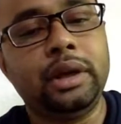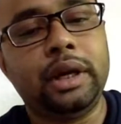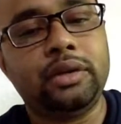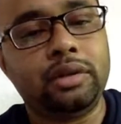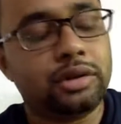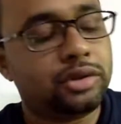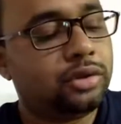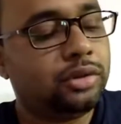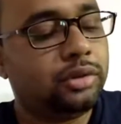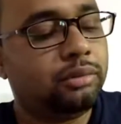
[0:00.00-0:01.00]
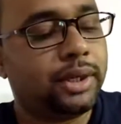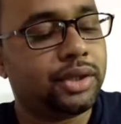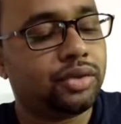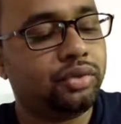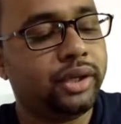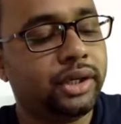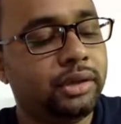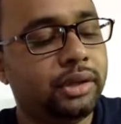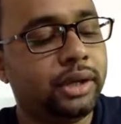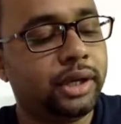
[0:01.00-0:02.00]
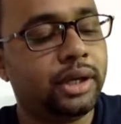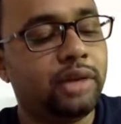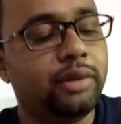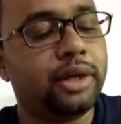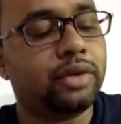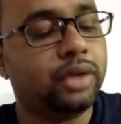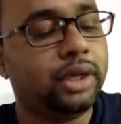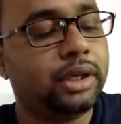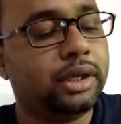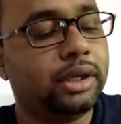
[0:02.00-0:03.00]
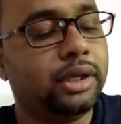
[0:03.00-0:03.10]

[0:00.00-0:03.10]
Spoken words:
and also my student and now my colleague,